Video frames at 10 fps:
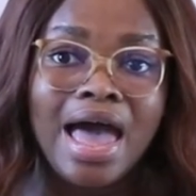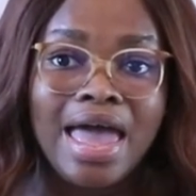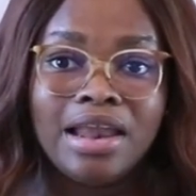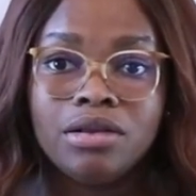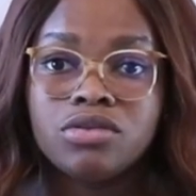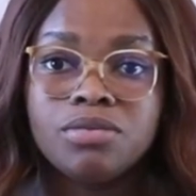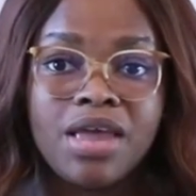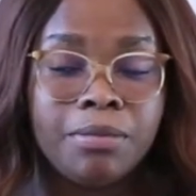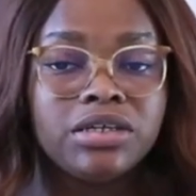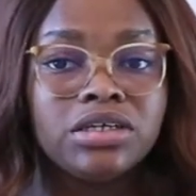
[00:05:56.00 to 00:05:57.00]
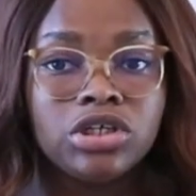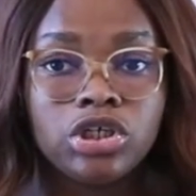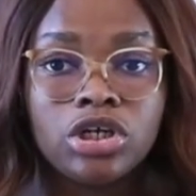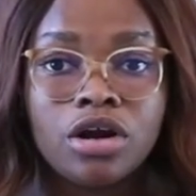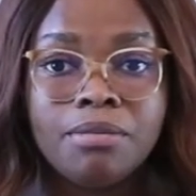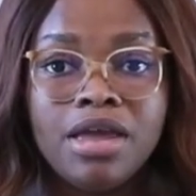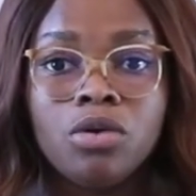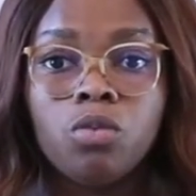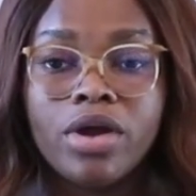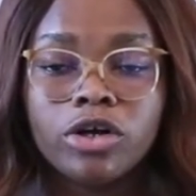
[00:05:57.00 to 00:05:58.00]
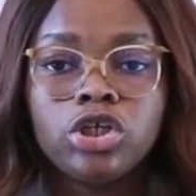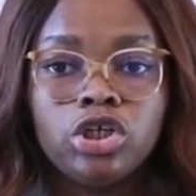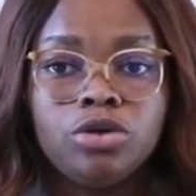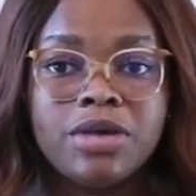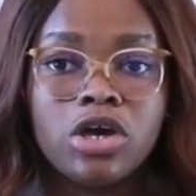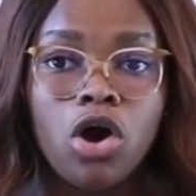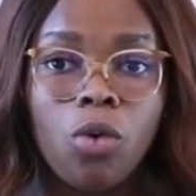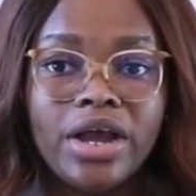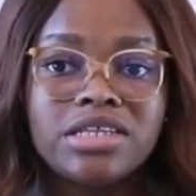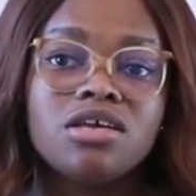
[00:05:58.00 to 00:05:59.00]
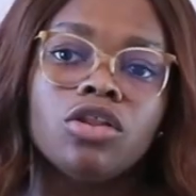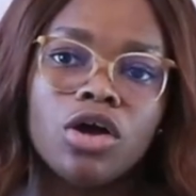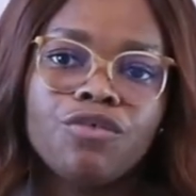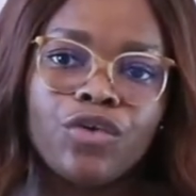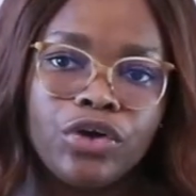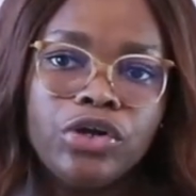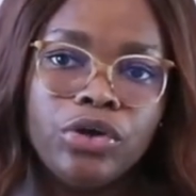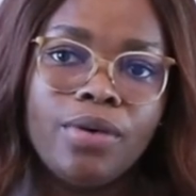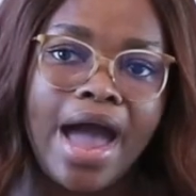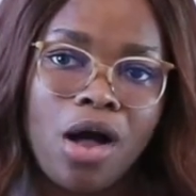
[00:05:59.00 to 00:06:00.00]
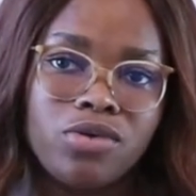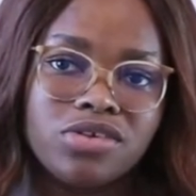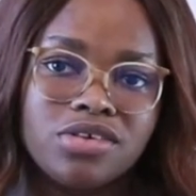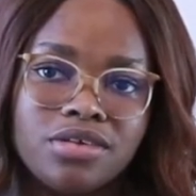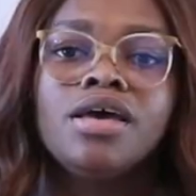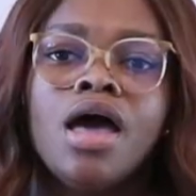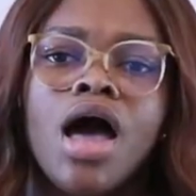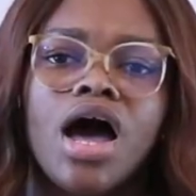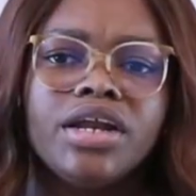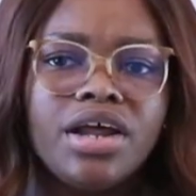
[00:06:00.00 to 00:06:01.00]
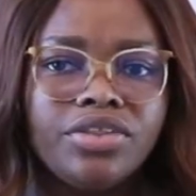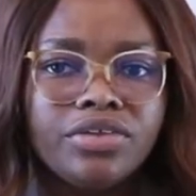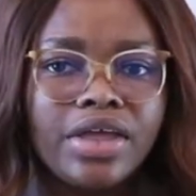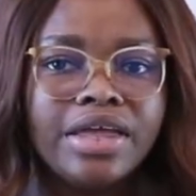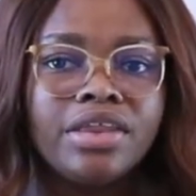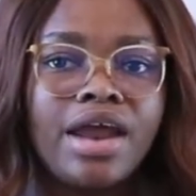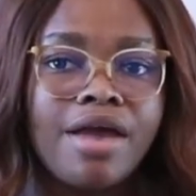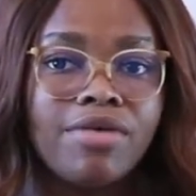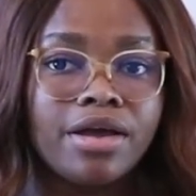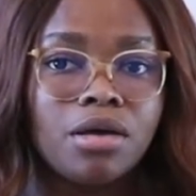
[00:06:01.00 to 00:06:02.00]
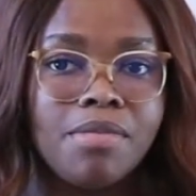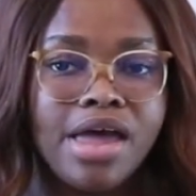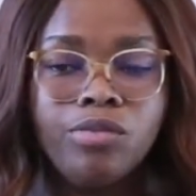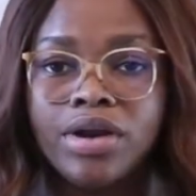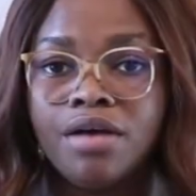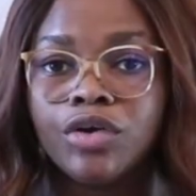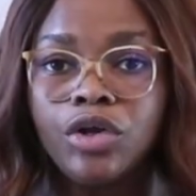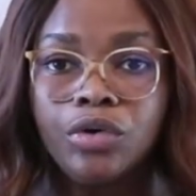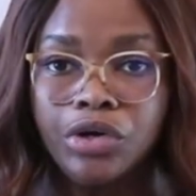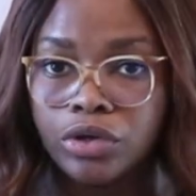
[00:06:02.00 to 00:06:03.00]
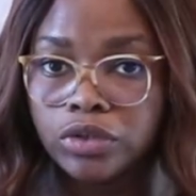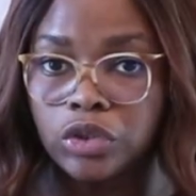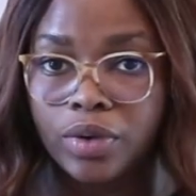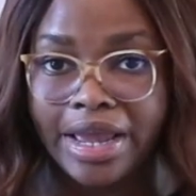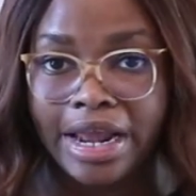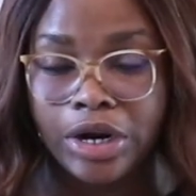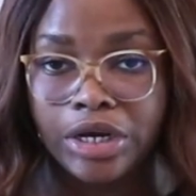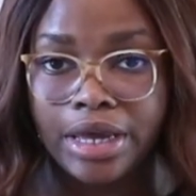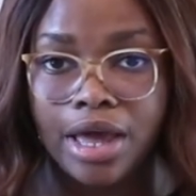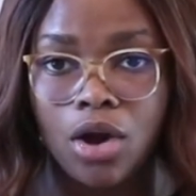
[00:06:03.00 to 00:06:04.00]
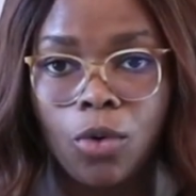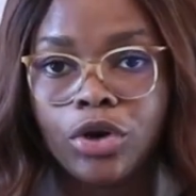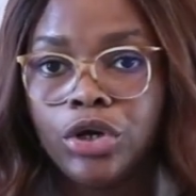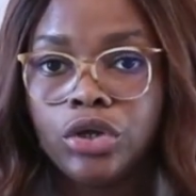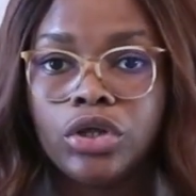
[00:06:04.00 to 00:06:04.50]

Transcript: and to be able to determine where should you be going to look for your new house. Another thing that I recommend whenever you're new to an area or you're